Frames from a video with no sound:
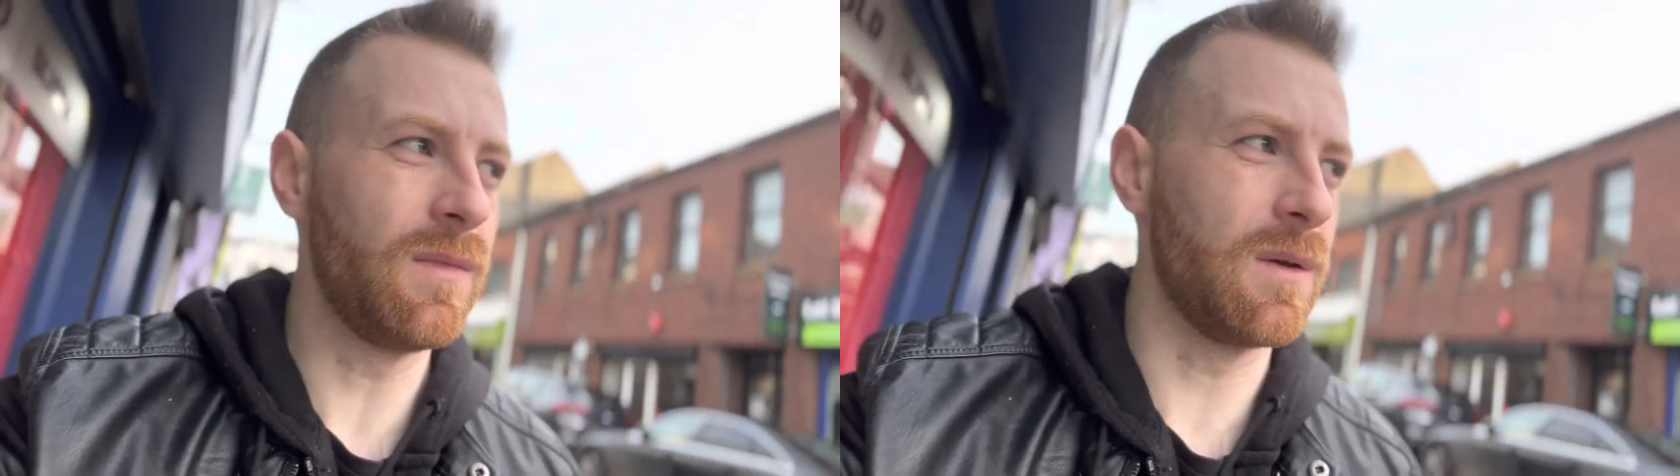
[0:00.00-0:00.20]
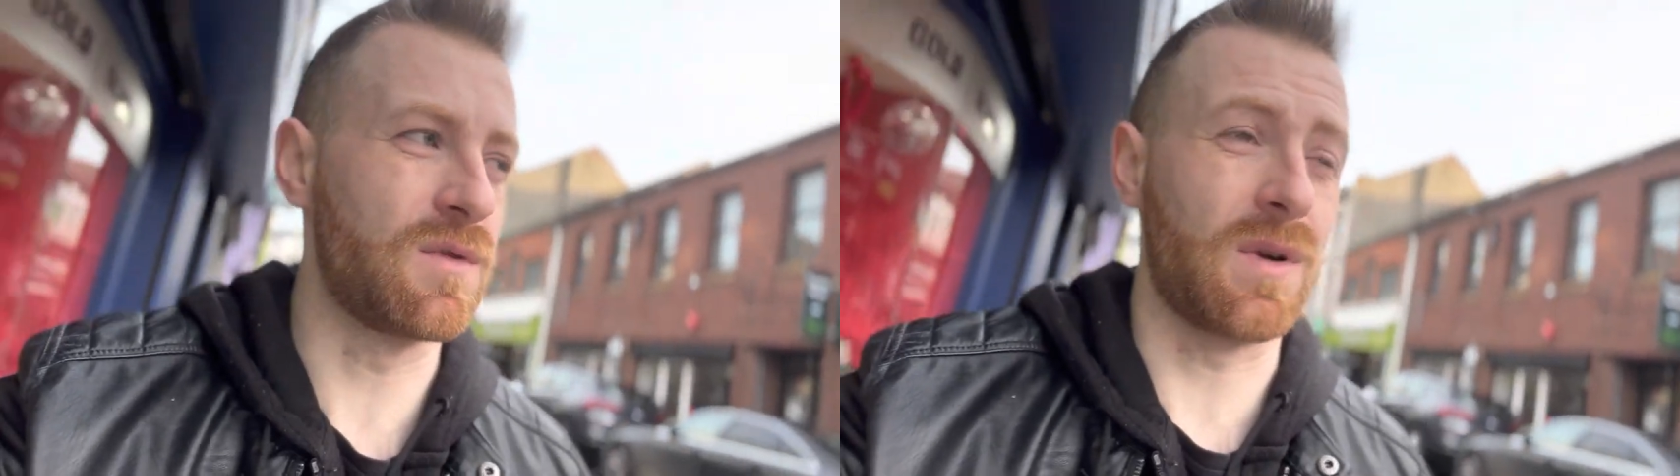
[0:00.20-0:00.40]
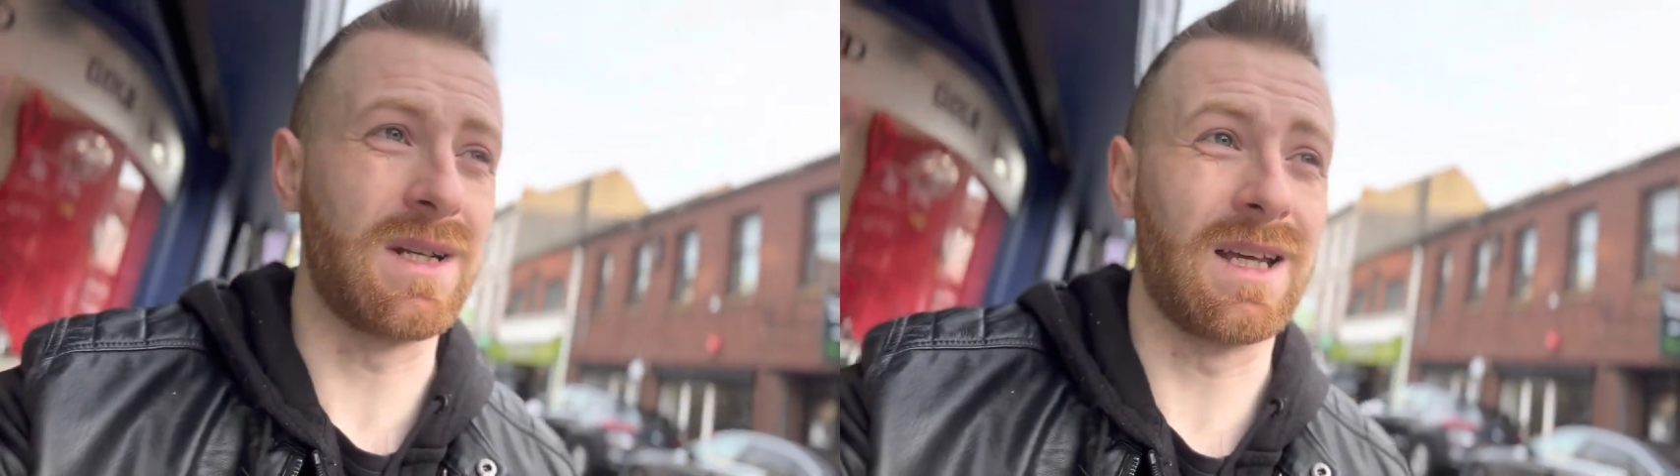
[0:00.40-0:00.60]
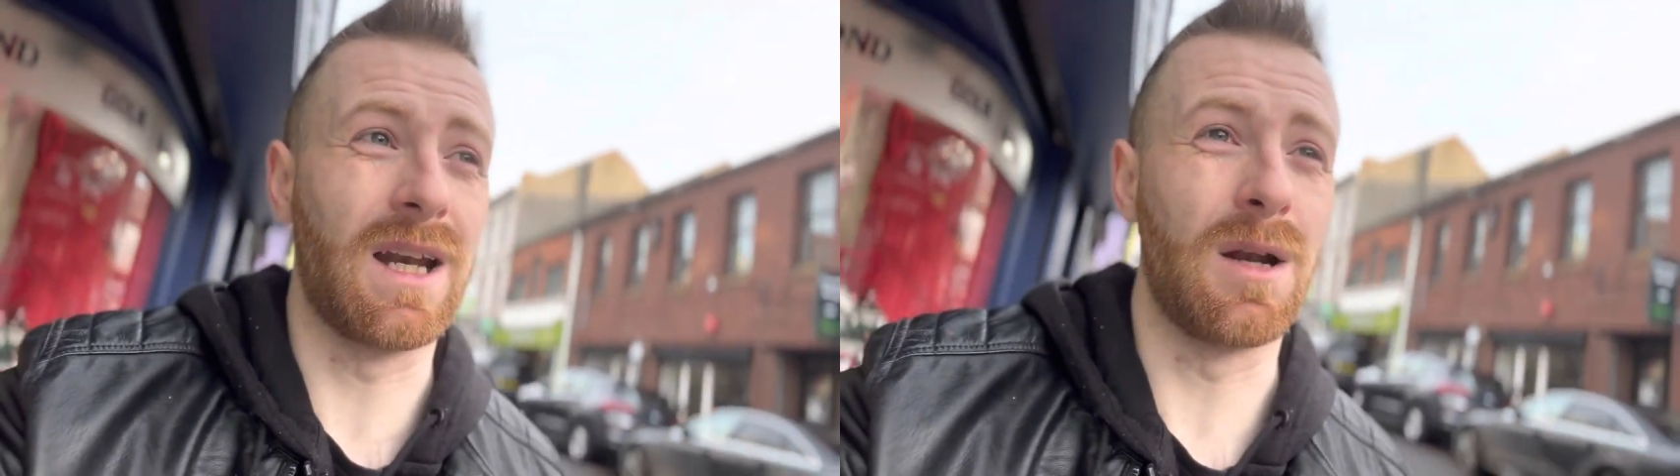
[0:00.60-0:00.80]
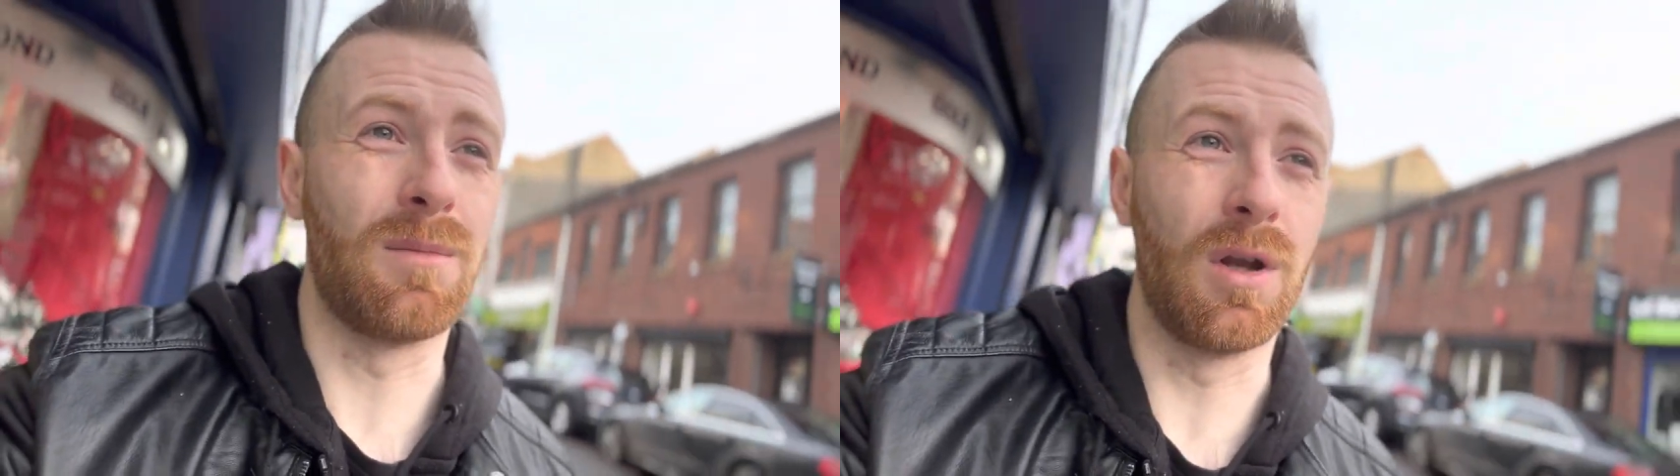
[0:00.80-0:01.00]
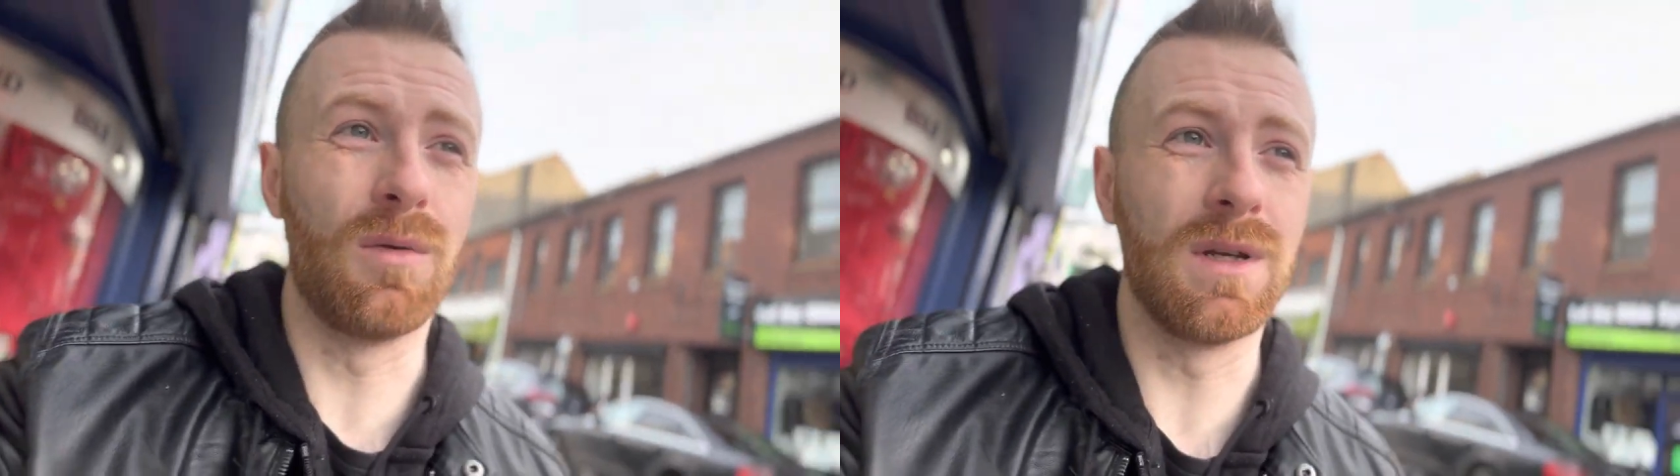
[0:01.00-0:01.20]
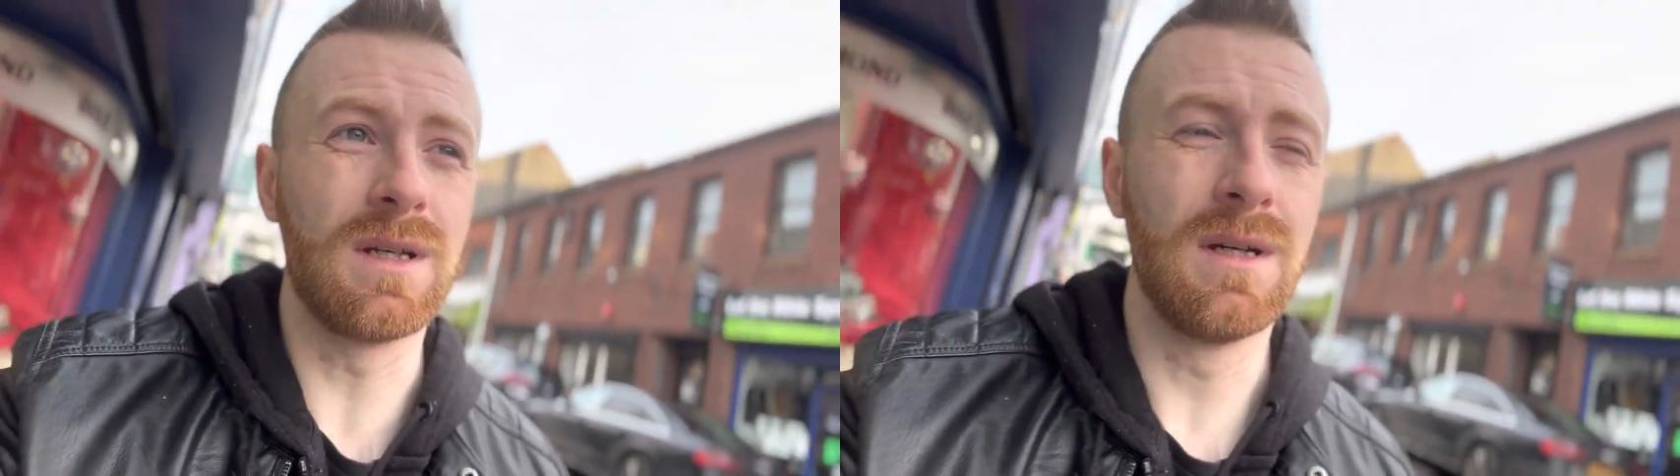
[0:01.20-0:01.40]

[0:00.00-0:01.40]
It was great to get it uploaded,